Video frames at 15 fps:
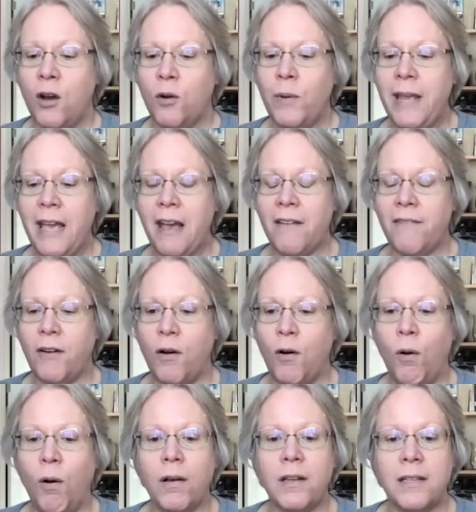We have a
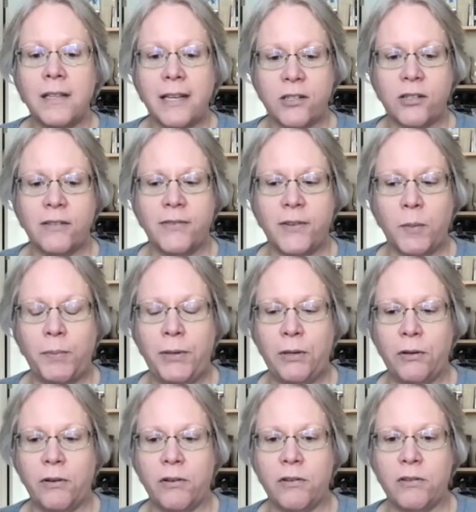whole collection of
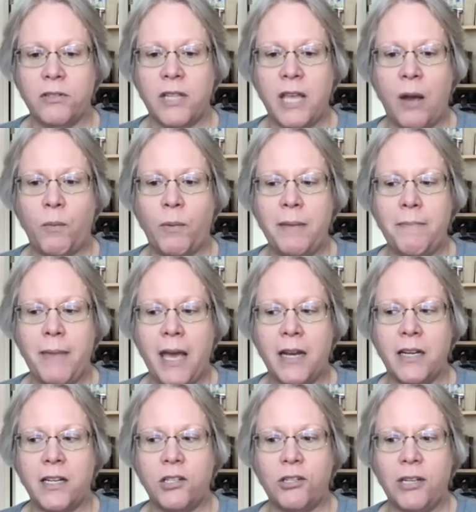computers that we
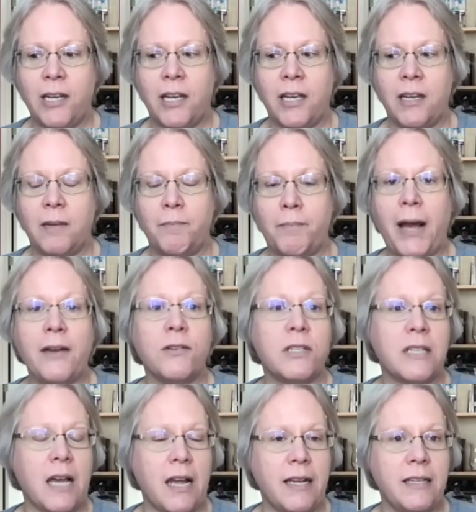manage in
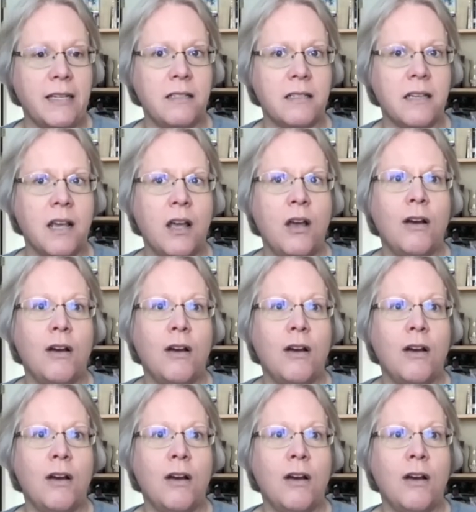bioscience